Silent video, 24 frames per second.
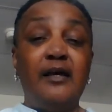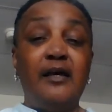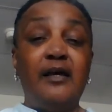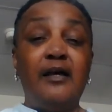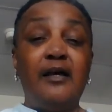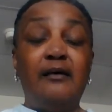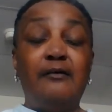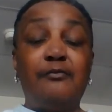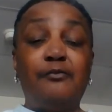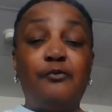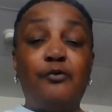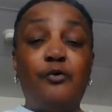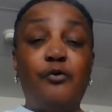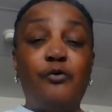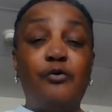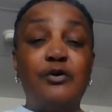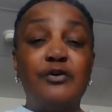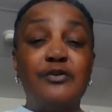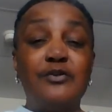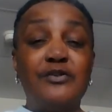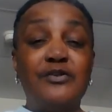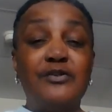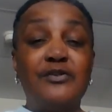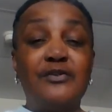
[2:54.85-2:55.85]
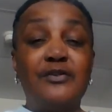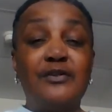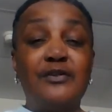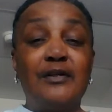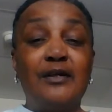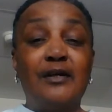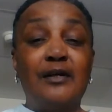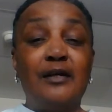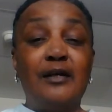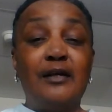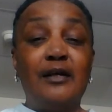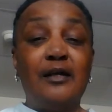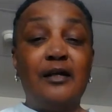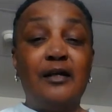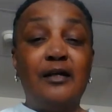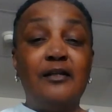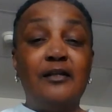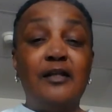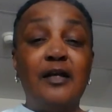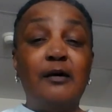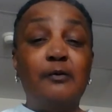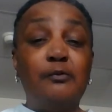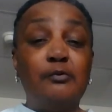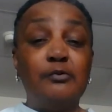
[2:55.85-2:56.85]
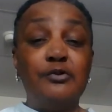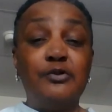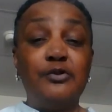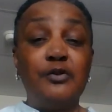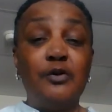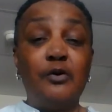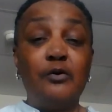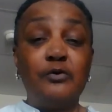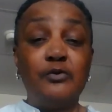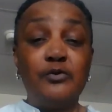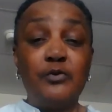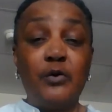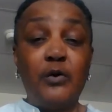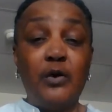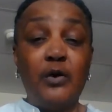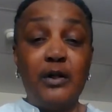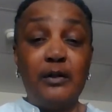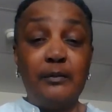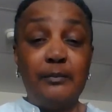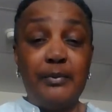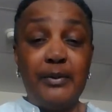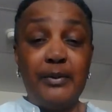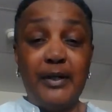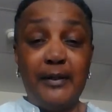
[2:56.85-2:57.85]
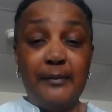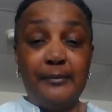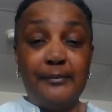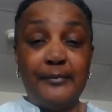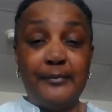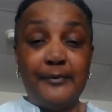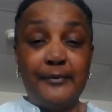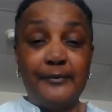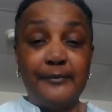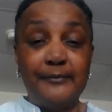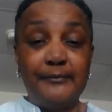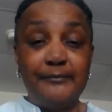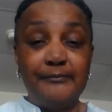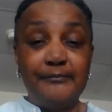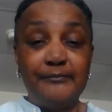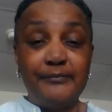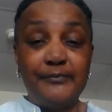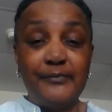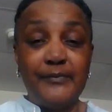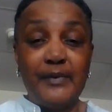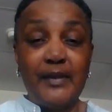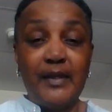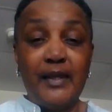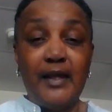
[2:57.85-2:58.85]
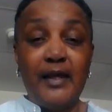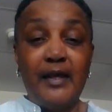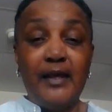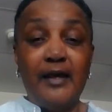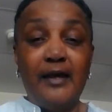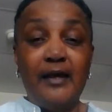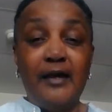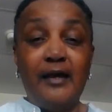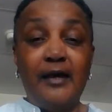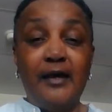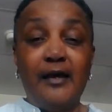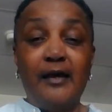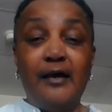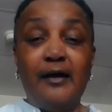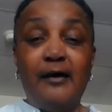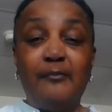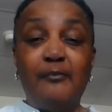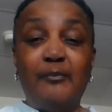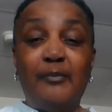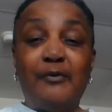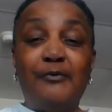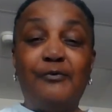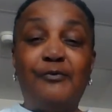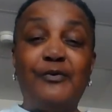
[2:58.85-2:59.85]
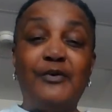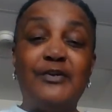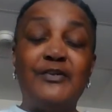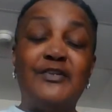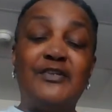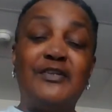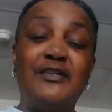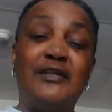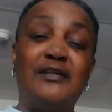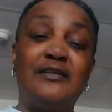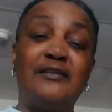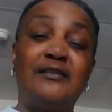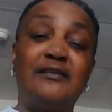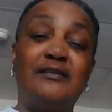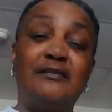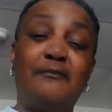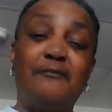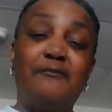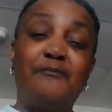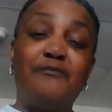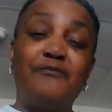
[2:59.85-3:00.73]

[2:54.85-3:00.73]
And of course, there was no toilet paper. My friend says,